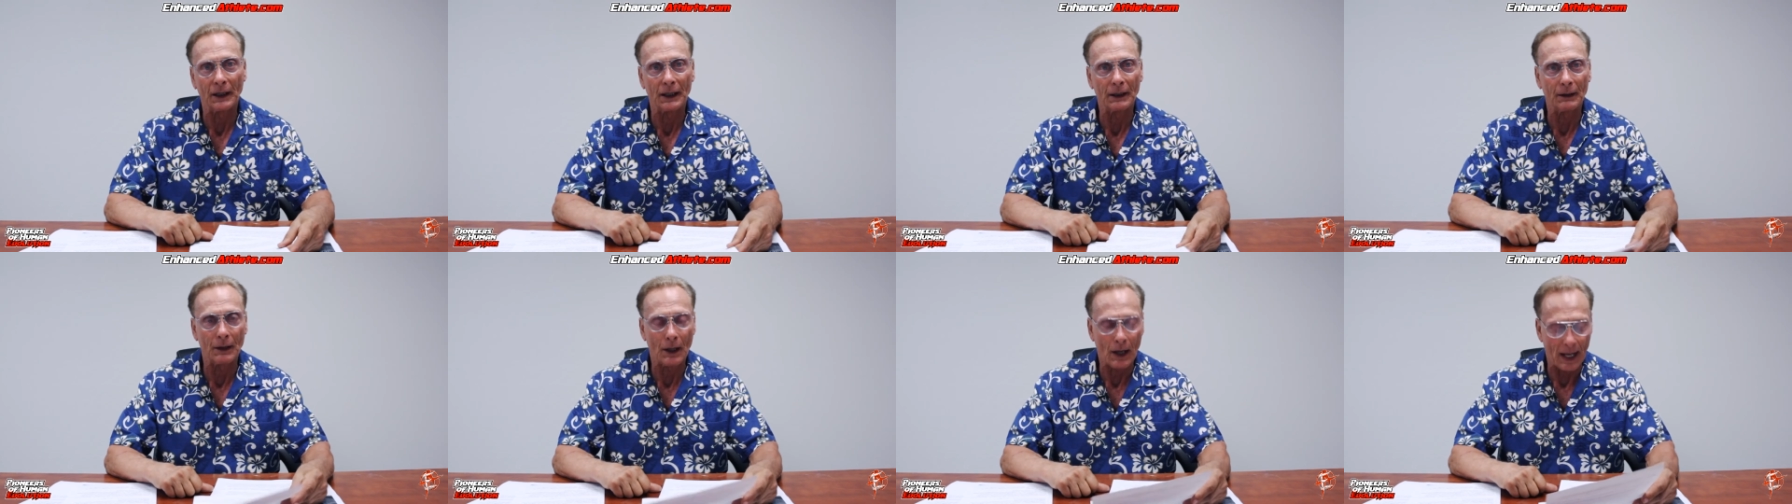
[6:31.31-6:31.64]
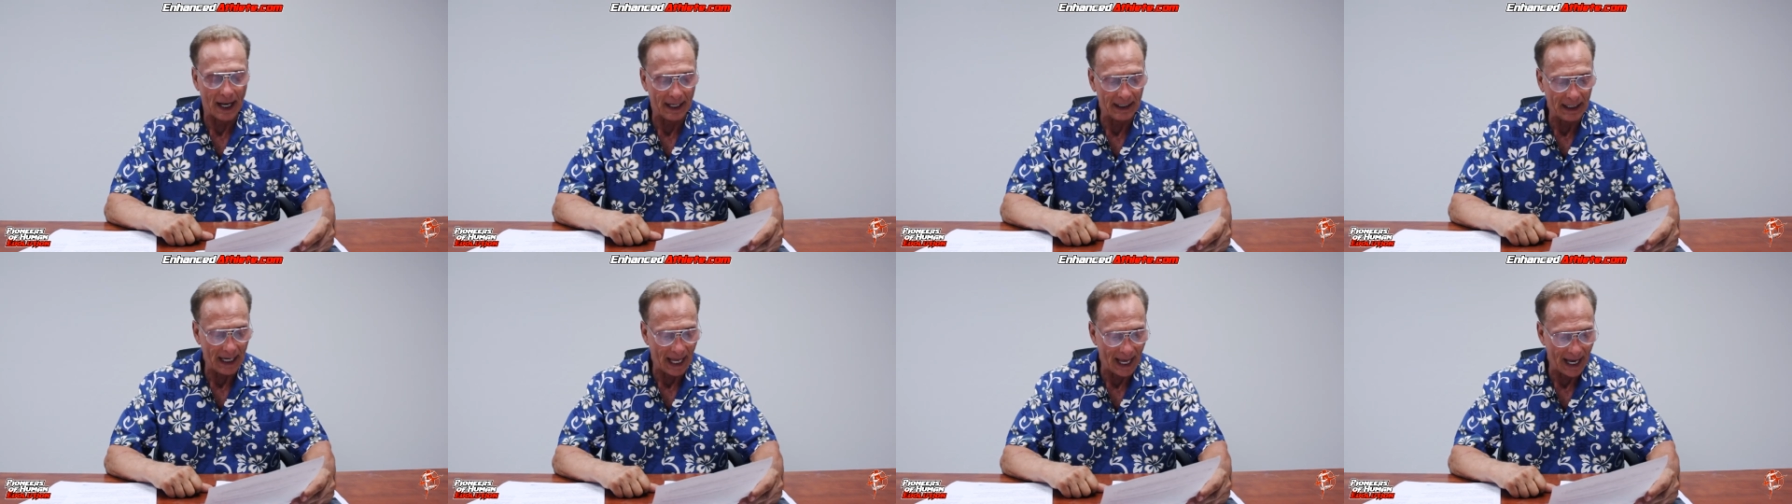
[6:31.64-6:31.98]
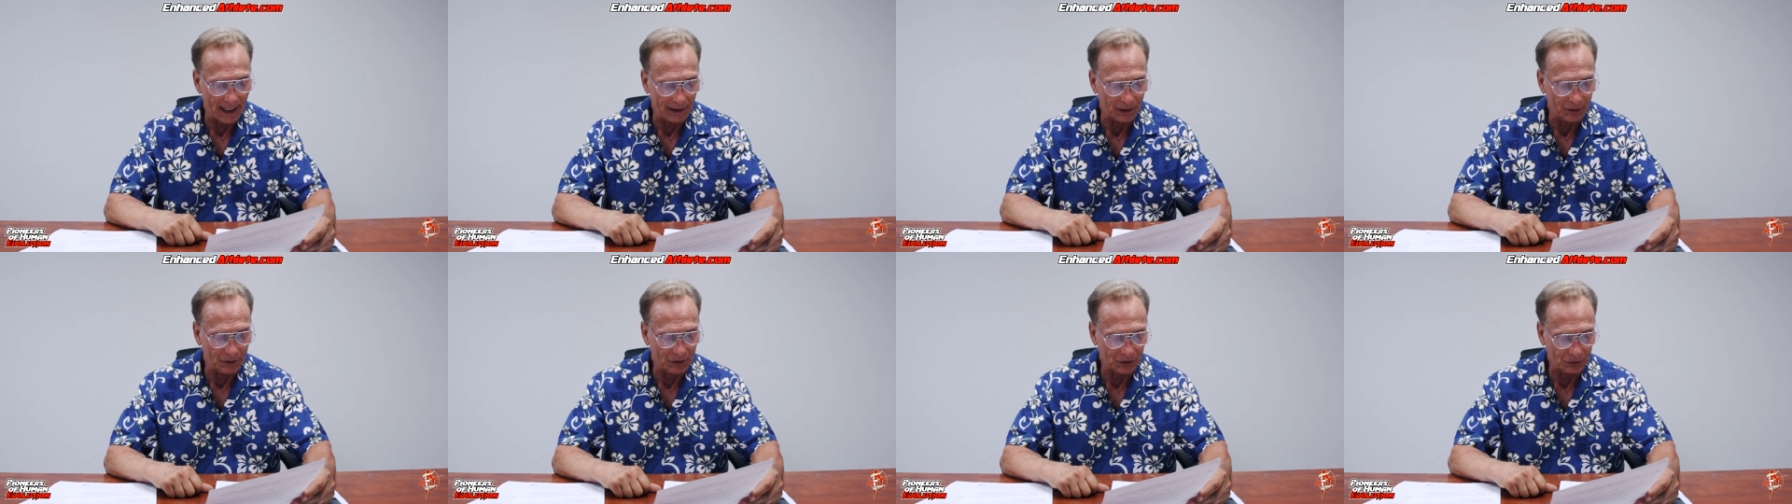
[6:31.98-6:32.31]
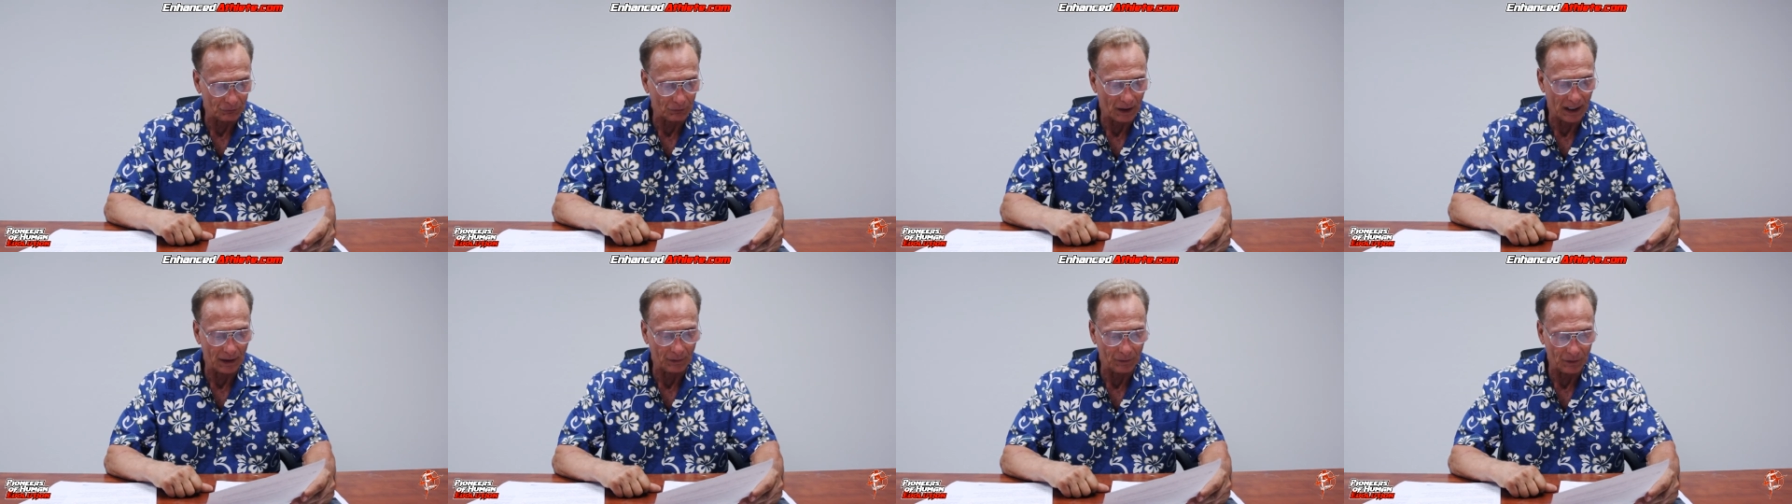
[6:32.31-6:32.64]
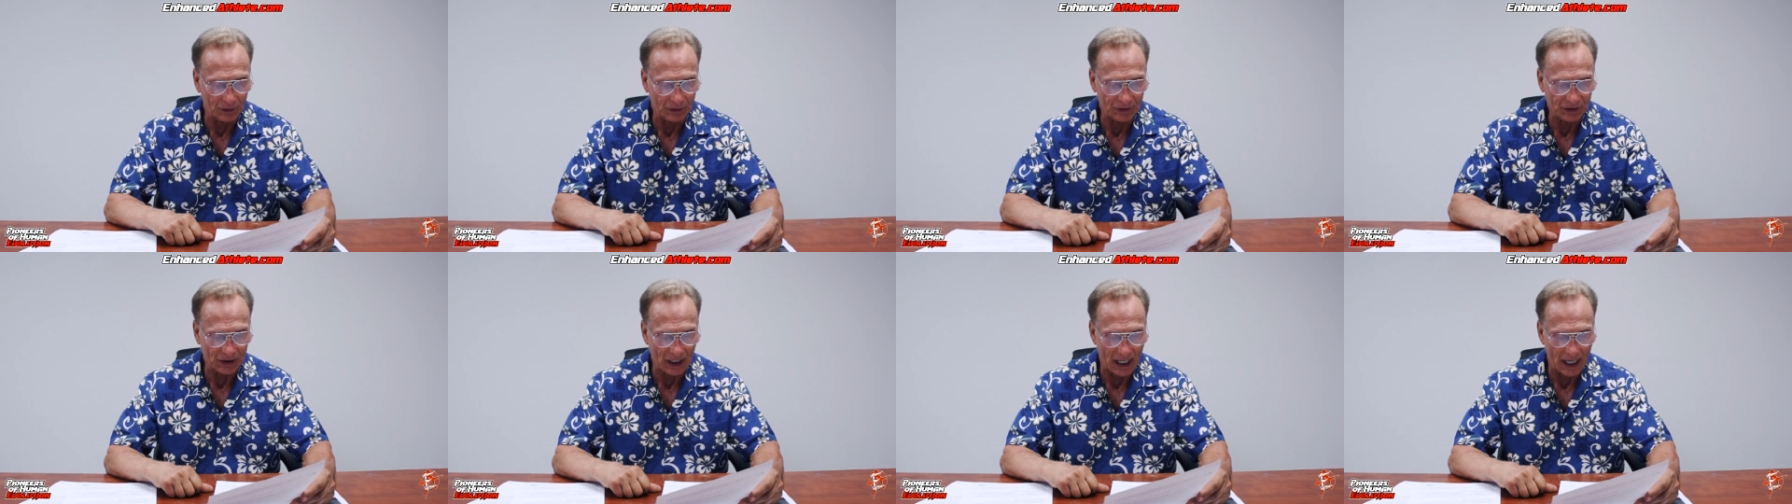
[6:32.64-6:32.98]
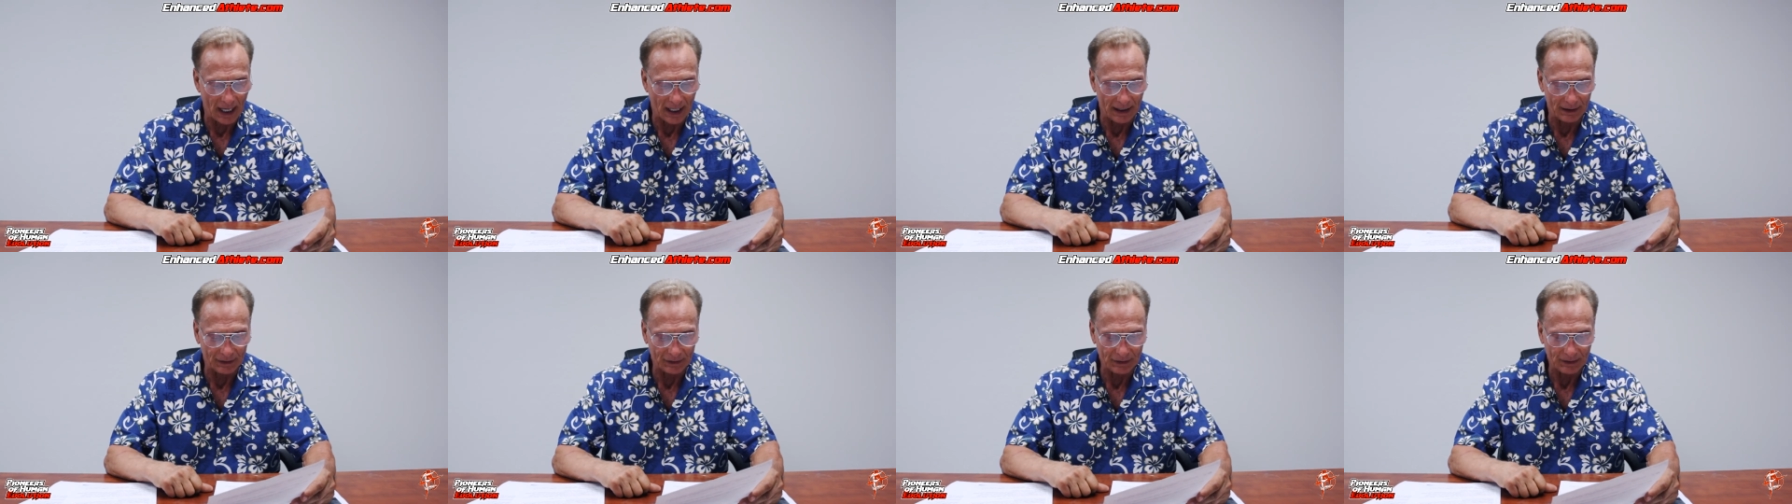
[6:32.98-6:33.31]
and added strength and
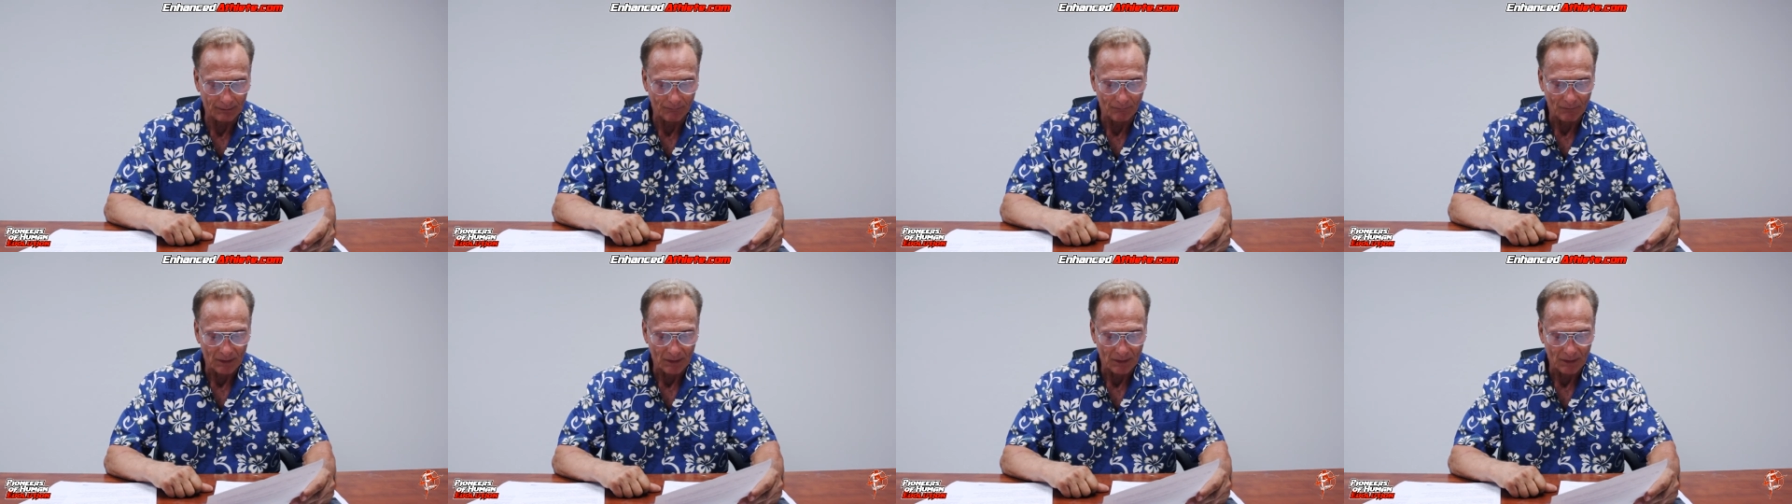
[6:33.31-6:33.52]
size.